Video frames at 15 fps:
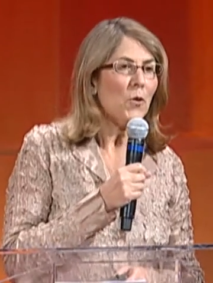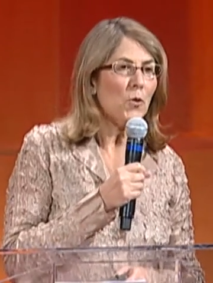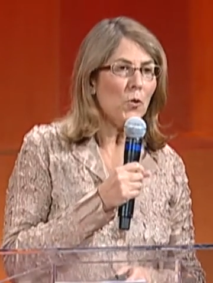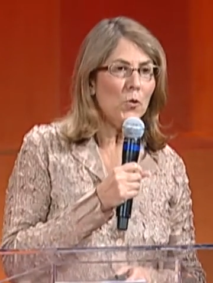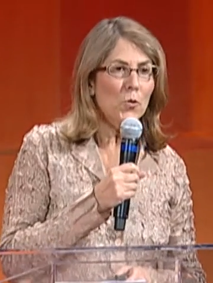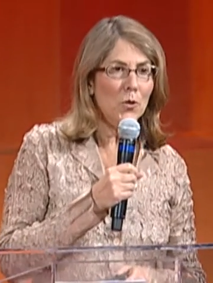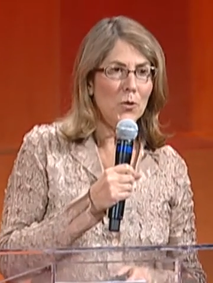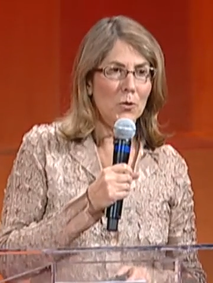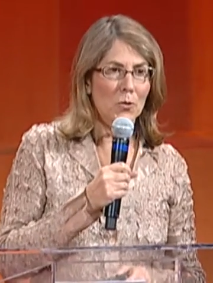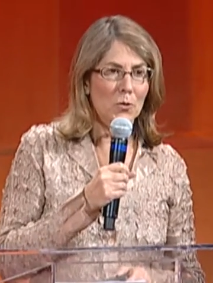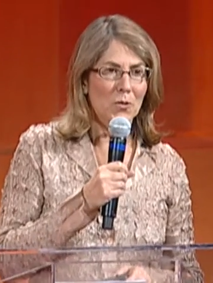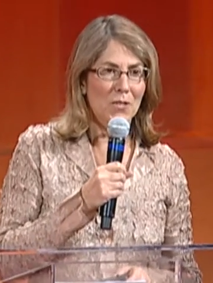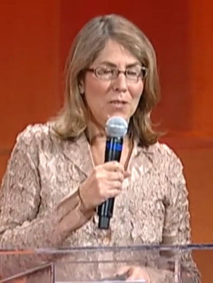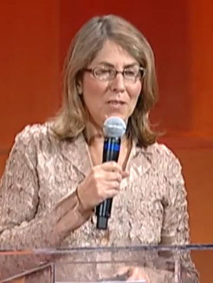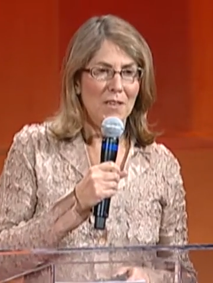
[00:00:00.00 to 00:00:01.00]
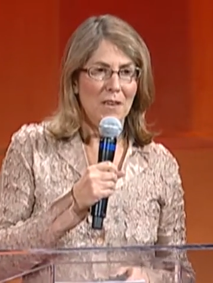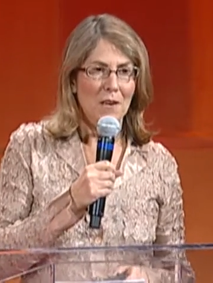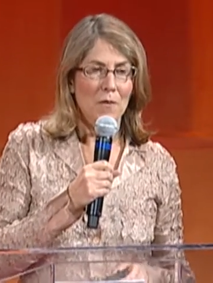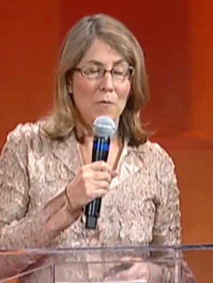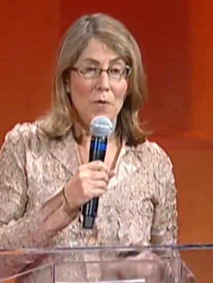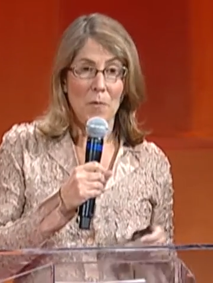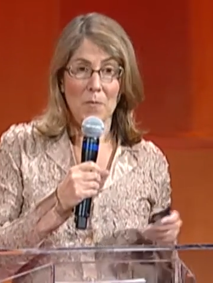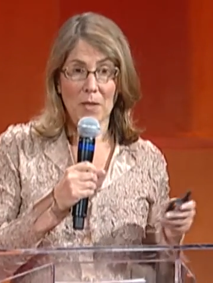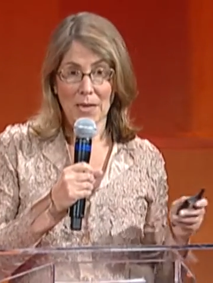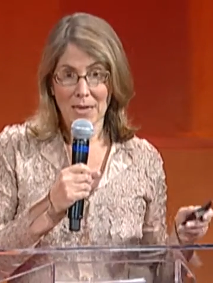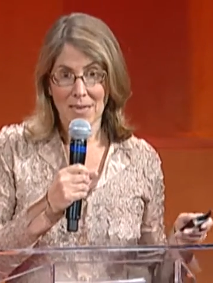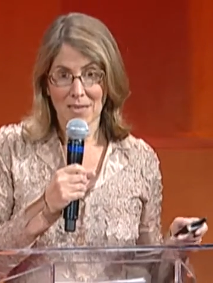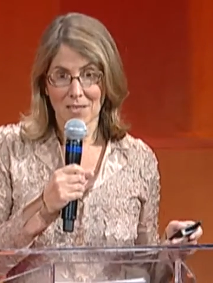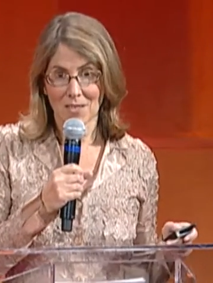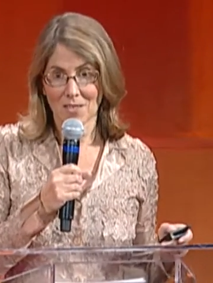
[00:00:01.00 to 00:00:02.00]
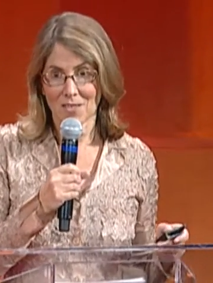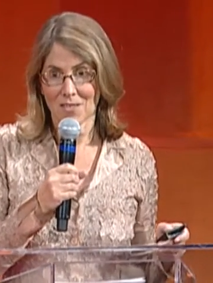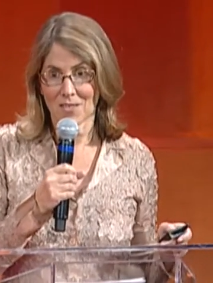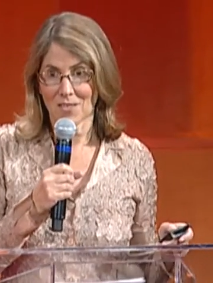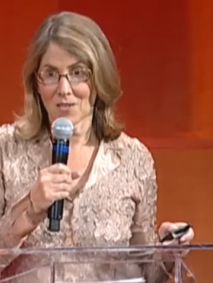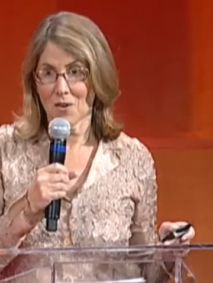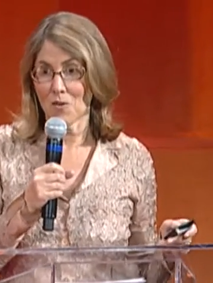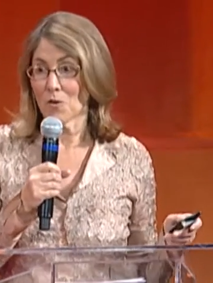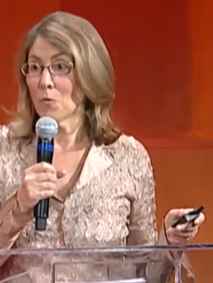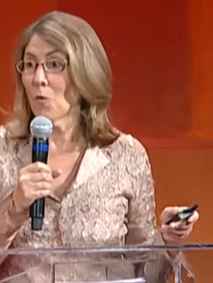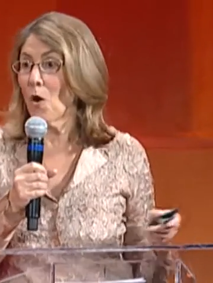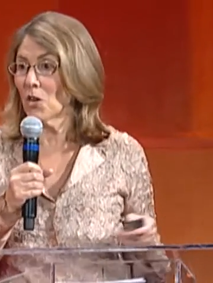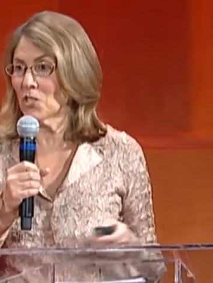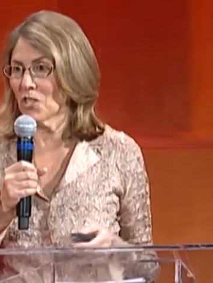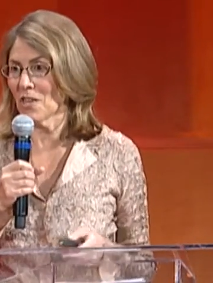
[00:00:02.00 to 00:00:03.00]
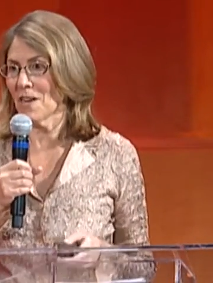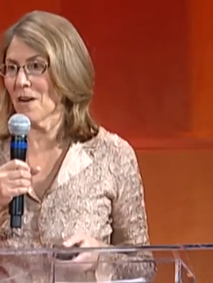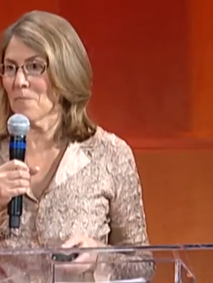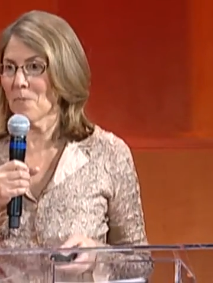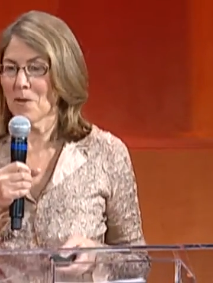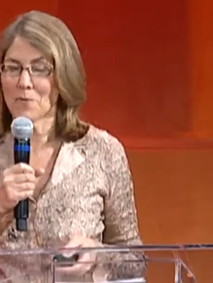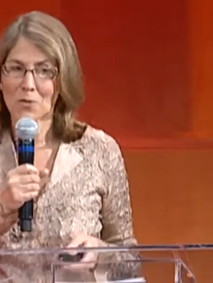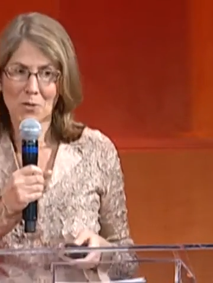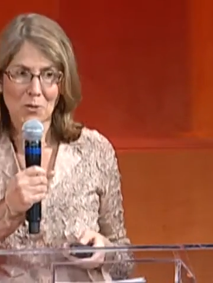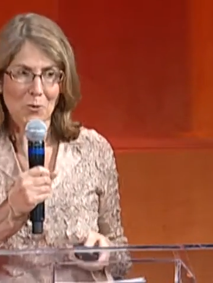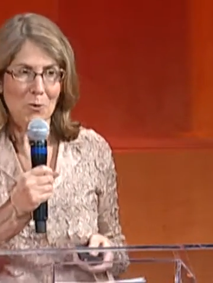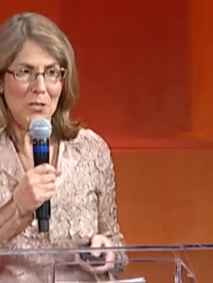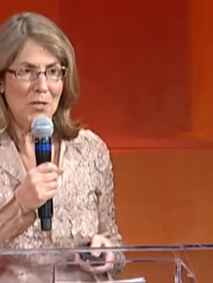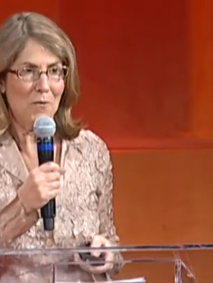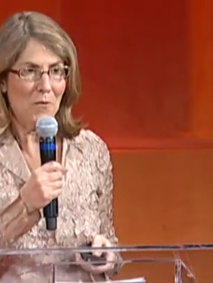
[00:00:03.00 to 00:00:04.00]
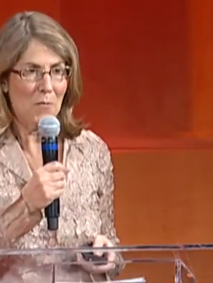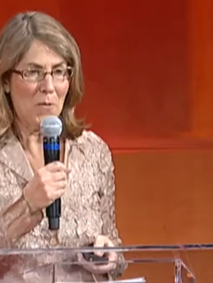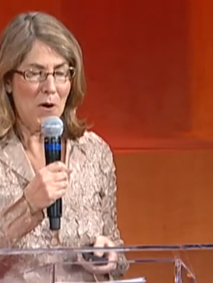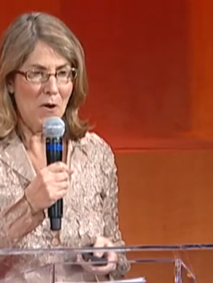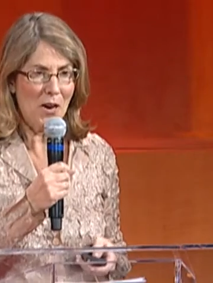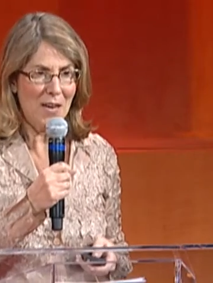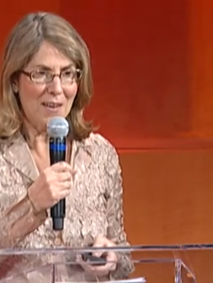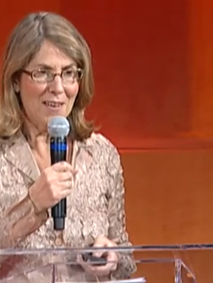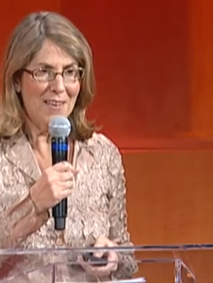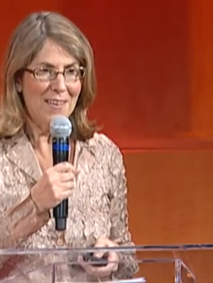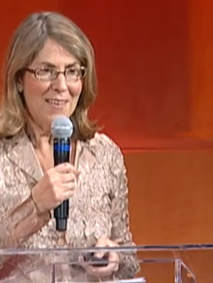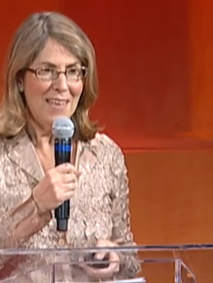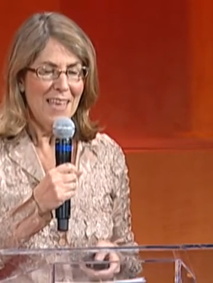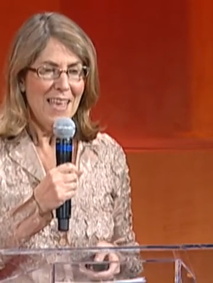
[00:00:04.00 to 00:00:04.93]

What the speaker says: Gurus from the East started washing up on the shores of America.